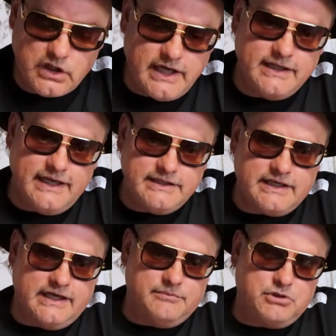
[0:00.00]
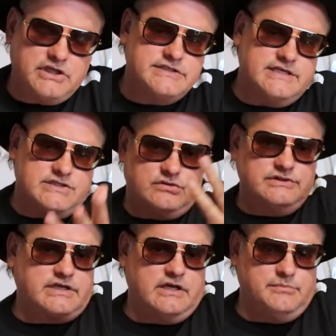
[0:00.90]
I like that because that's
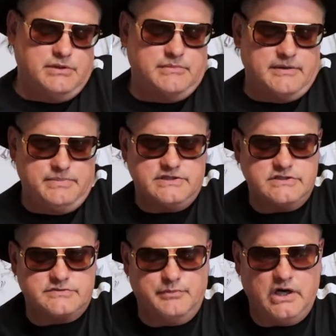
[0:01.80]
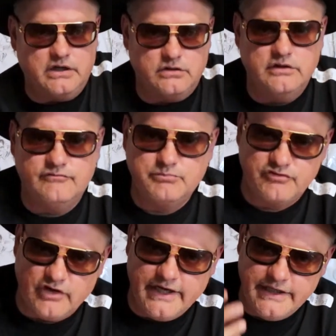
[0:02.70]
always kind of been my business model of
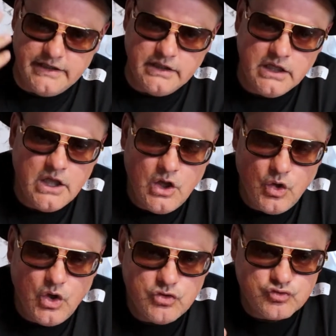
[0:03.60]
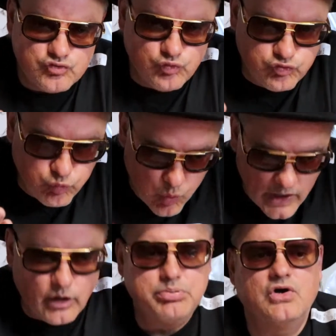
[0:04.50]
providing
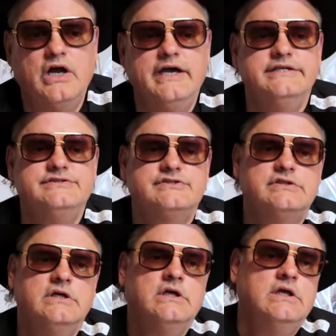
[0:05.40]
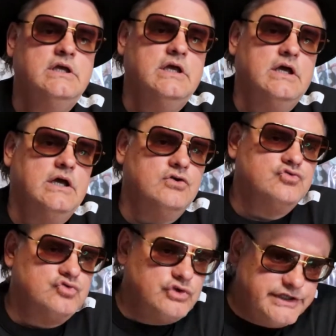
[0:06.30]
well-priced,
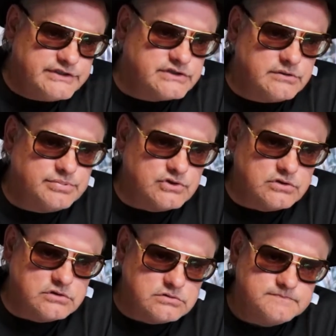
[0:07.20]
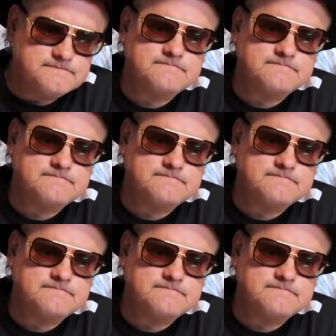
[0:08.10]
reasonable,